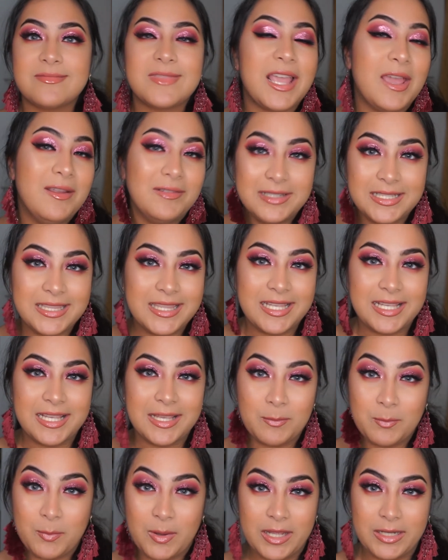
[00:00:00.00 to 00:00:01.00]

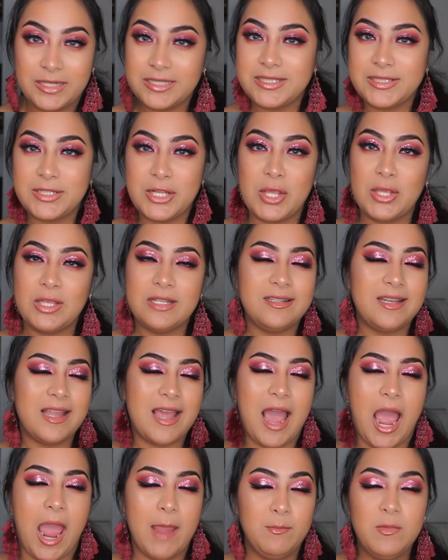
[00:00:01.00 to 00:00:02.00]
everything, but
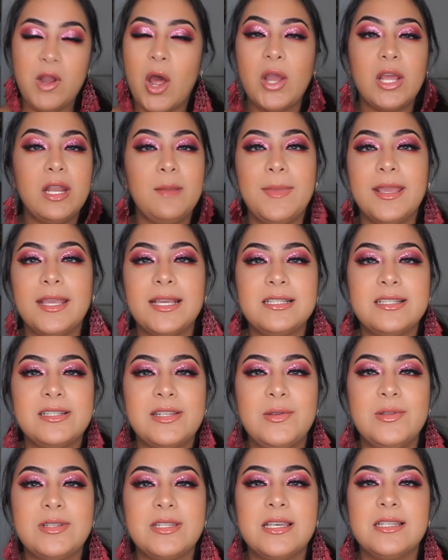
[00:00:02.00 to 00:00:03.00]
I'm not gonna make
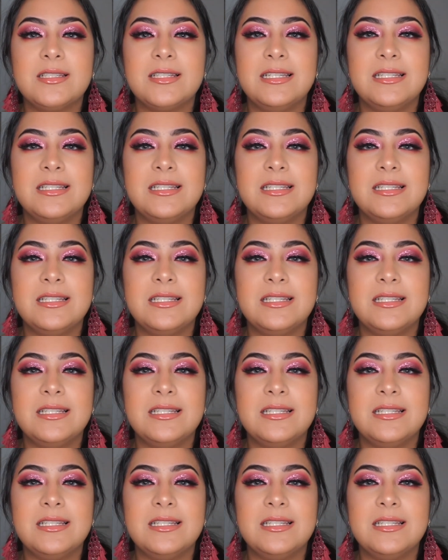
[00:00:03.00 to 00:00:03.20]
excuses.